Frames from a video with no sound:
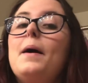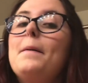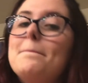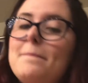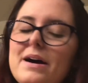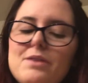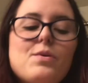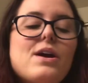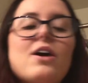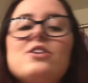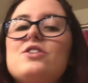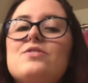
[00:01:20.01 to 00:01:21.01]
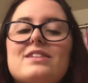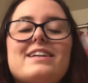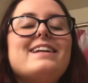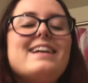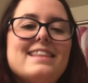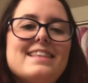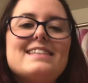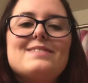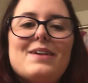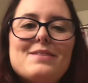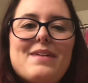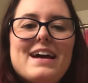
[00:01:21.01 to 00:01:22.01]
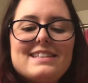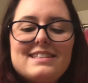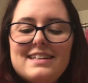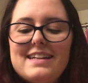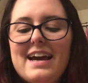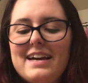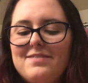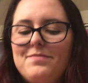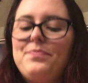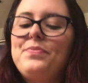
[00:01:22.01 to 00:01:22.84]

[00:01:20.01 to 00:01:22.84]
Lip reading: But we are using it in this mud mask today.